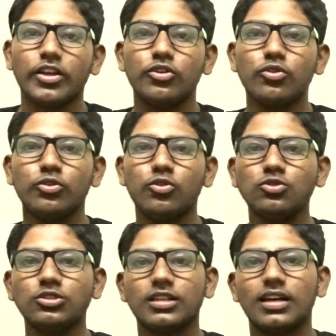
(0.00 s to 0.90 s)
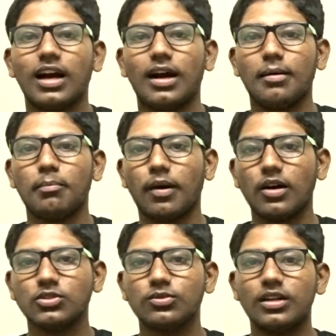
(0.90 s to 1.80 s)
You use a
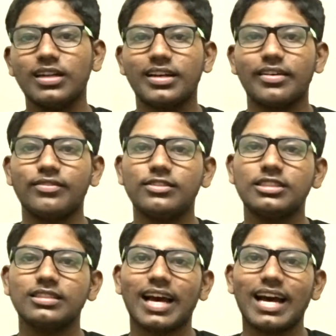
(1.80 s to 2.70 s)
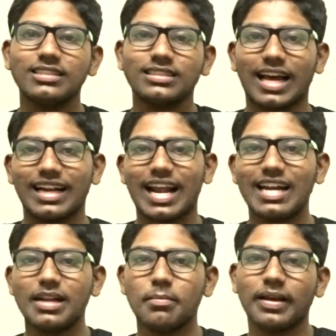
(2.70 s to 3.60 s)
password which has a
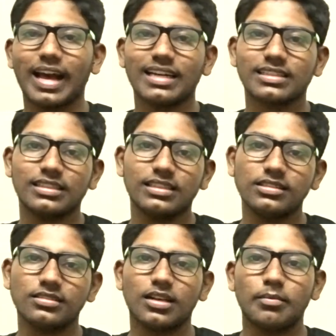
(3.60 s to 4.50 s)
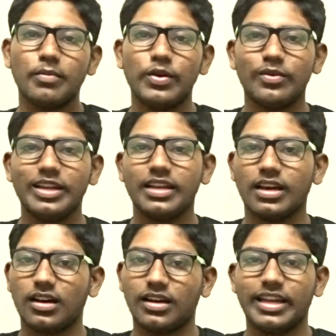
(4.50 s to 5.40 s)
random characters between
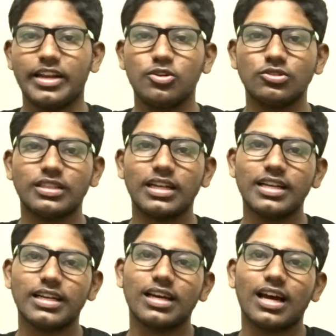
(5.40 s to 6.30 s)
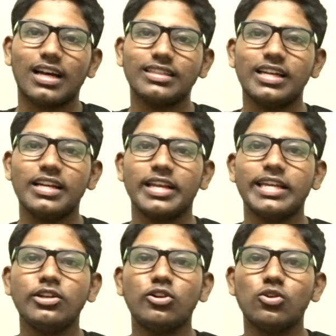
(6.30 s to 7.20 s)
A to Z, and then
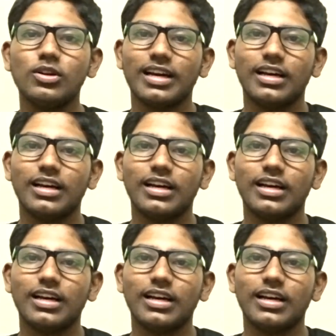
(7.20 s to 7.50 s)
include